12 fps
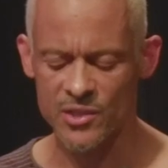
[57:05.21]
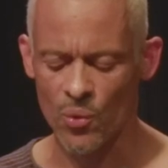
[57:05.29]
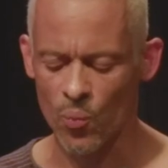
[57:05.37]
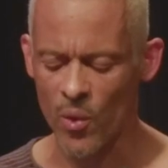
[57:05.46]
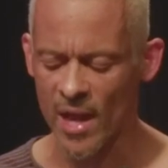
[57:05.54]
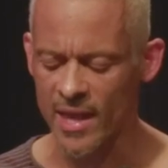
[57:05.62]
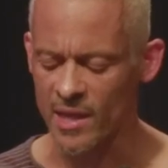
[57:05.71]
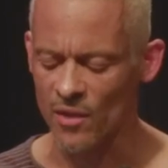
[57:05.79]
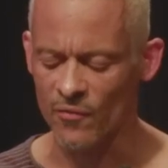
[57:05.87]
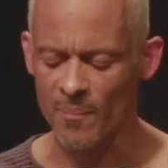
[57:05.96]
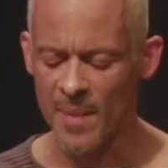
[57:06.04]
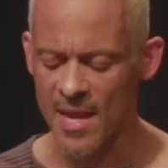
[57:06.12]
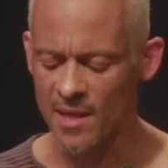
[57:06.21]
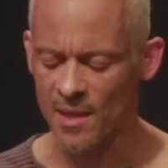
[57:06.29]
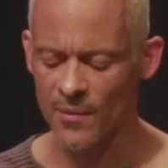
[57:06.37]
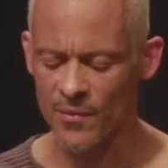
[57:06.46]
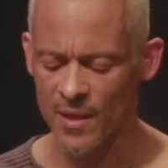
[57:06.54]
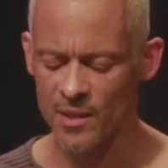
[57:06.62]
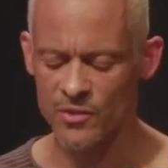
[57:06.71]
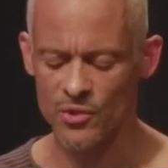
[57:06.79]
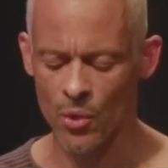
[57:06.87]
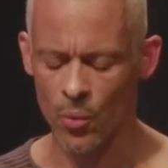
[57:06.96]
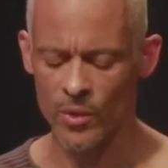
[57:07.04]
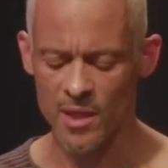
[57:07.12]
a way of making things
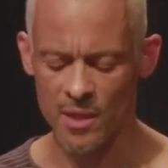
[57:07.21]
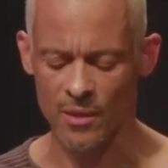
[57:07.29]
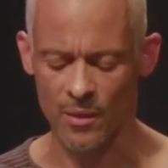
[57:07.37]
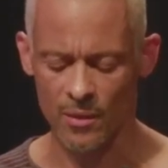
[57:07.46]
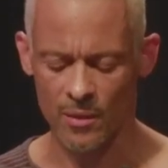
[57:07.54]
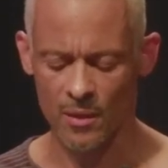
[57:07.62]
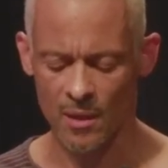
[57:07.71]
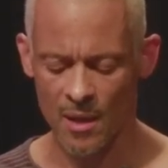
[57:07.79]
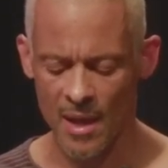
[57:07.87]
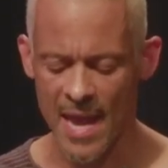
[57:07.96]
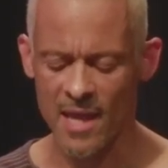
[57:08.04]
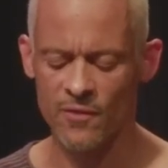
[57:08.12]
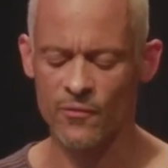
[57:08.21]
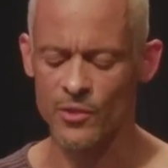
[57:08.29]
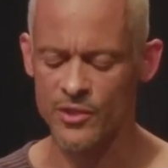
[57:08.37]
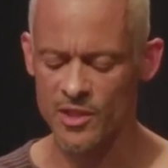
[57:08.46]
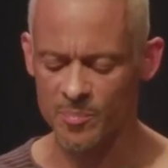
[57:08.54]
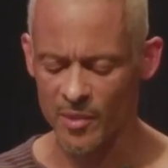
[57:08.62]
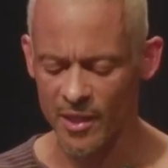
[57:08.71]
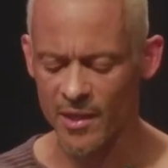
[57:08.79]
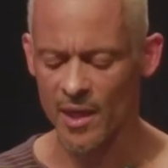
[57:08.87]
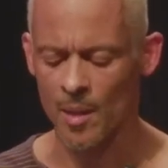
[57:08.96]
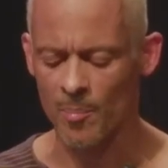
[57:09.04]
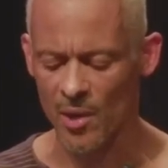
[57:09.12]
cohere and for splitting
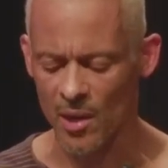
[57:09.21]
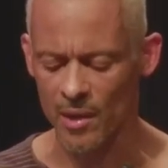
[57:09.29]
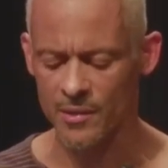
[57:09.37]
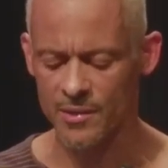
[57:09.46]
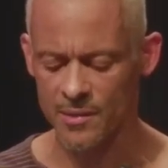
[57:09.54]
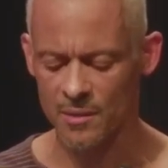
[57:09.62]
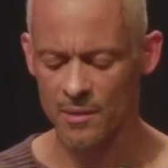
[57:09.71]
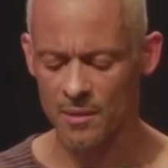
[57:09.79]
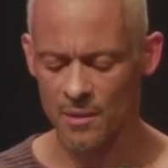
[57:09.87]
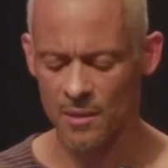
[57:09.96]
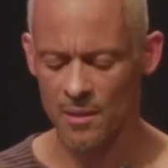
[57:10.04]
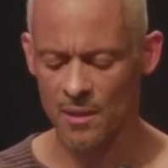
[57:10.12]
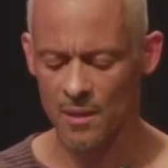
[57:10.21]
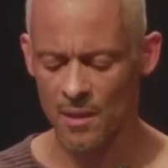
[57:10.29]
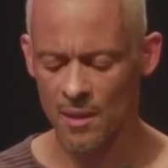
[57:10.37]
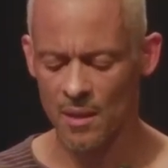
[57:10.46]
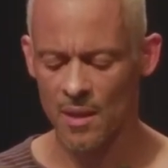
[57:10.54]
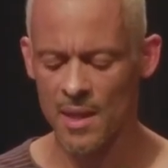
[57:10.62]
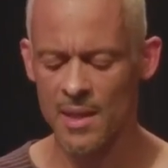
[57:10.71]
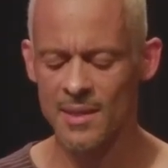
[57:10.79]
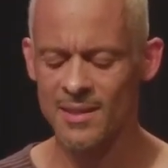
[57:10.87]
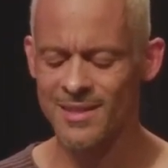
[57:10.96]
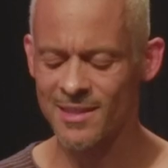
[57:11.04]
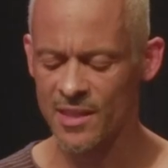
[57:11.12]
apart.
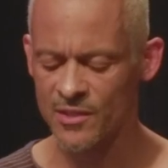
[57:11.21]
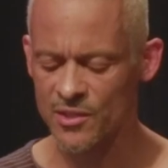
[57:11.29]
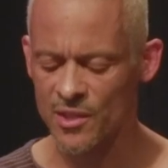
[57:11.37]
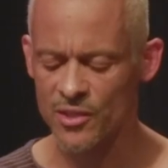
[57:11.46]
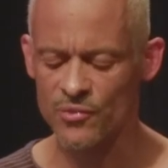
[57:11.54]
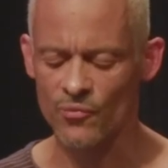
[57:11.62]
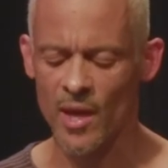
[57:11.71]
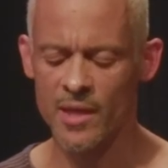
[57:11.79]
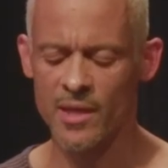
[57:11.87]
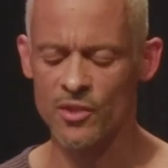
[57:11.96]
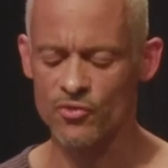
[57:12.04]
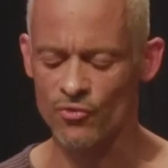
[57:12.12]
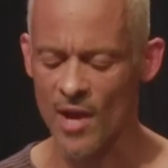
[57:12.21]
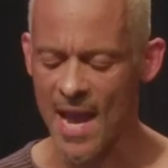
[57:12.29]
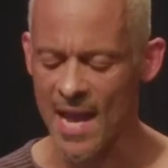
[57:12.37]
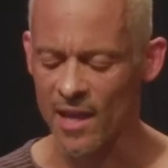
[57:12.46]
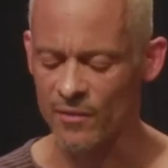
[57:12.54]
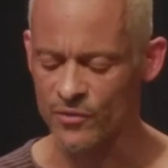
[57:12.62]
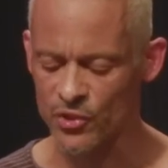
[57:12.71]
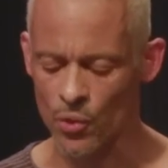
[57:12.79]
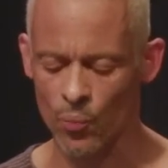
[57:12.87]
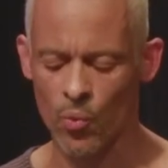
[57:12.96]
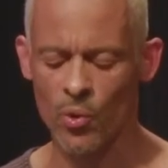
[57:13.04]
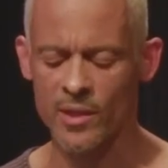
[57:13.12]
Since this writing drives
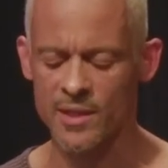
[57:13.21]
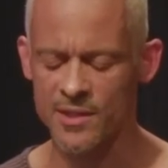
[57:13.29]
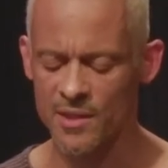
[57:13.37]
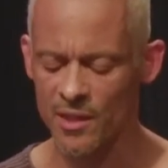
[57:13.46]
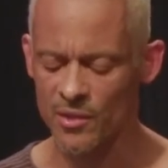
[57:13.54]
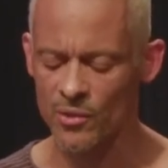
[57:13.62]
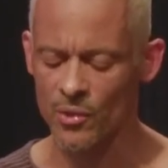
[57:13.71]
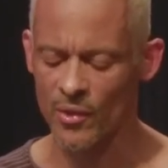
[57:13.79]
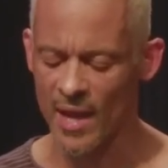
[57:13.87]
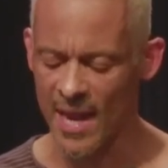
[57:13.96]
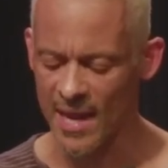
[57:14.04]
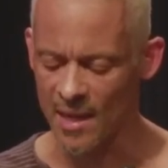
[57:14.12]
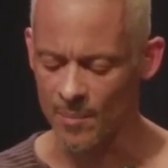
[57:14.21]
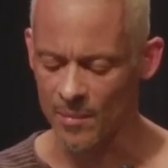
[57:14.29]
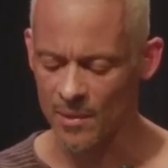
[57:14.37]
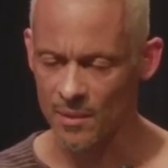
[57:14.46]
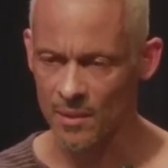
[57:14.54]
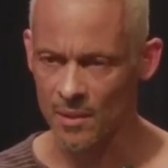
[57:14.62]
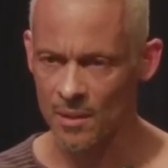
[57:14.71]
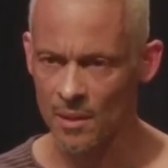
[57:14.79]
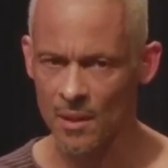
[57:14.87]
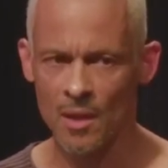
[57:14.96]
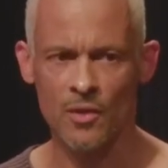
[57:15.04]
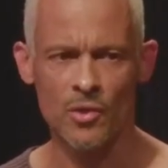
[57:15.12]
toward a singular aim,
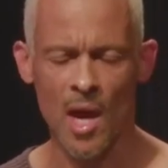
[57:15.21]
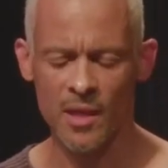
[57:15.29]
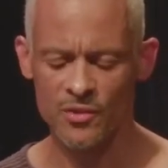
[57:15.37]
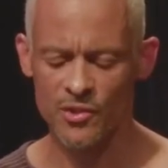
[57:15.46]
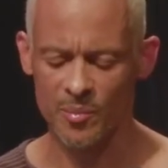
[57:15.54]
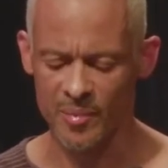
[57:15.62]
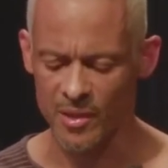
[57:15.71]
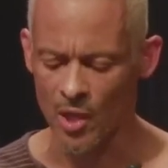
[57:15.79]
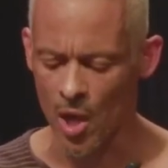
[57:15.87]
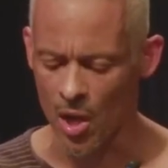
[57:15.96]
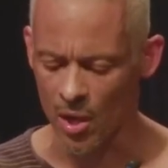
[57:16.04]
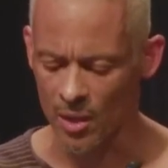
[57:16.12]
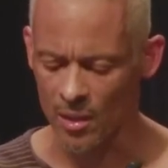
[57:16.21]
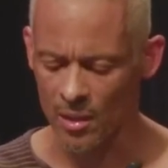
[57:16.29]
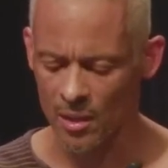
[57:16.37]
not to belong,